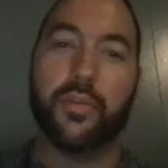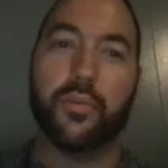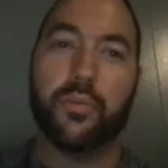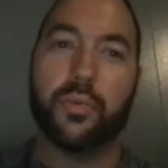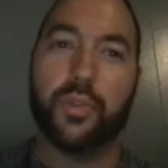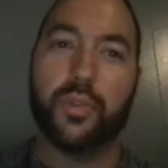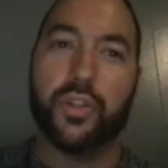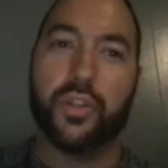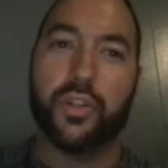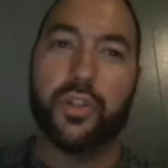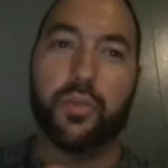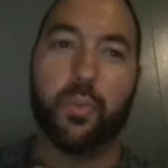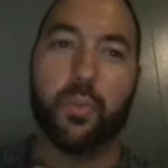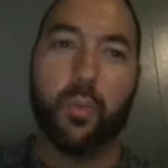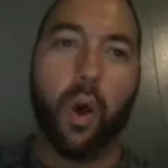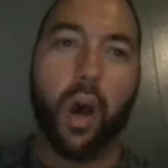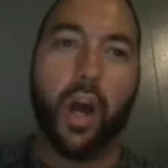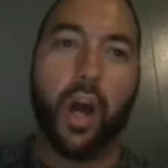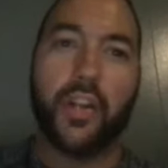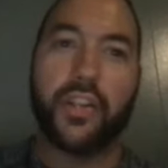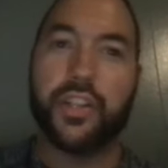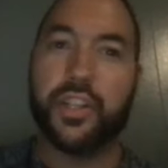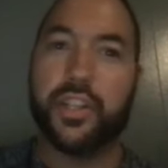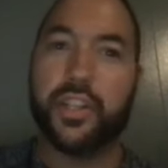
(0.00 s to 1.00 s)
would just
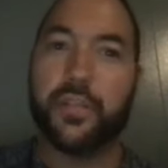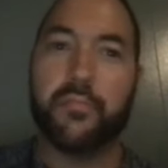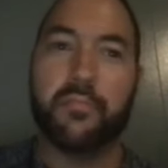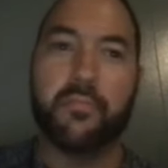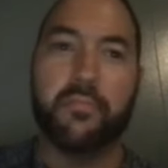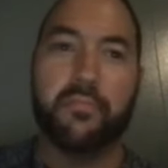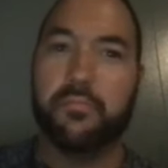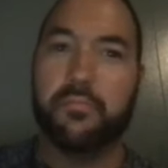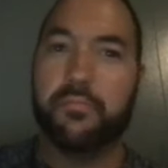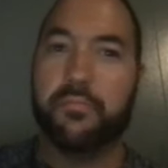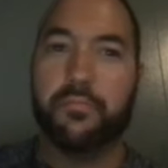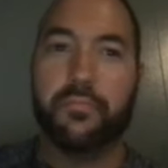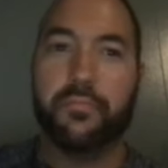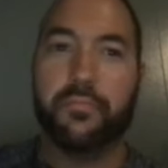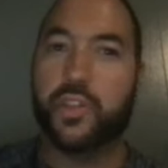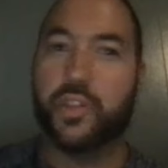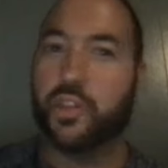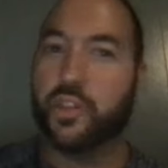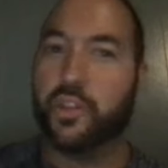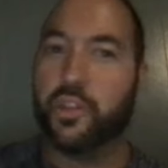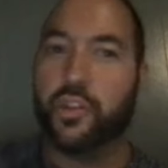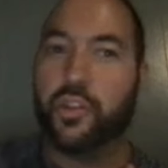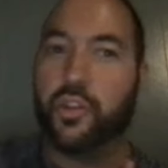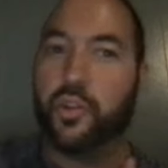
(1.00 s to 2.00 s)
watch him
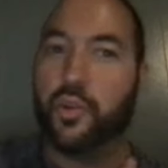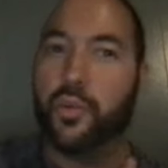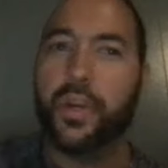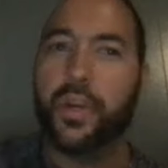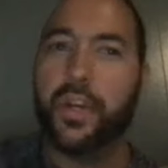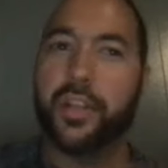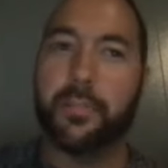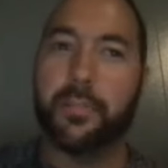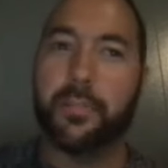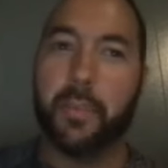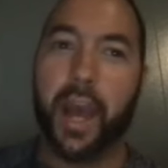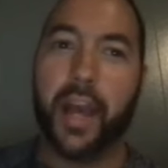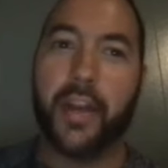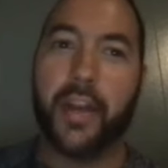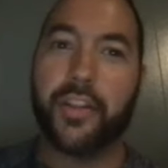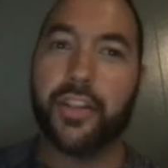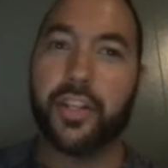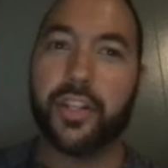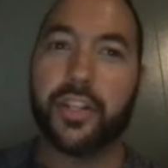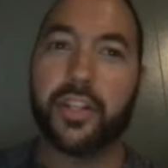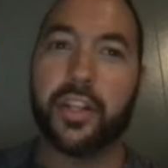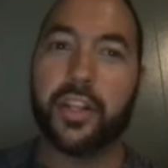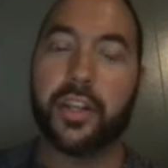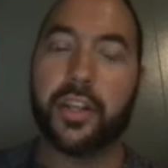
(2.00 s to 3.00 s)
just do his
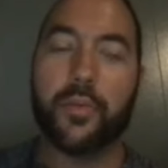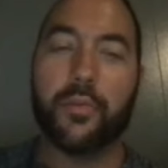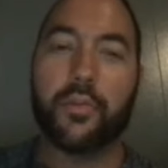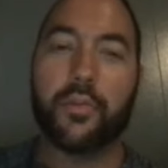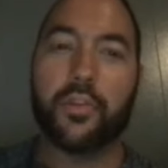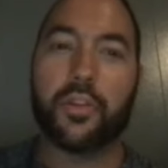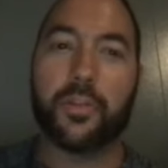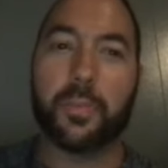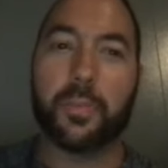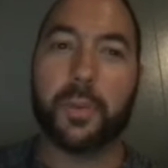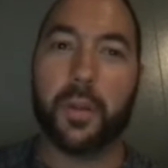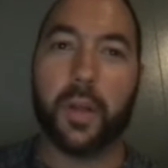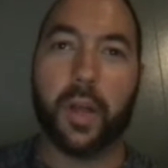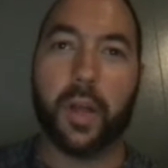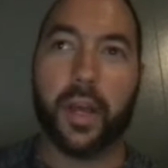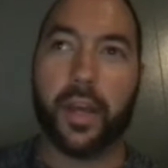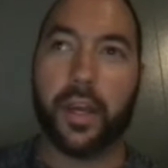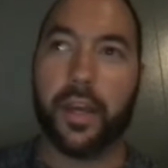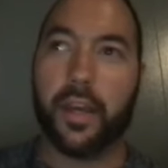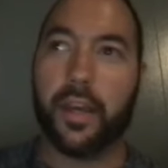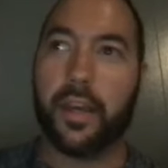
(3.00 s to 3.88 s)
magic that you would just be like,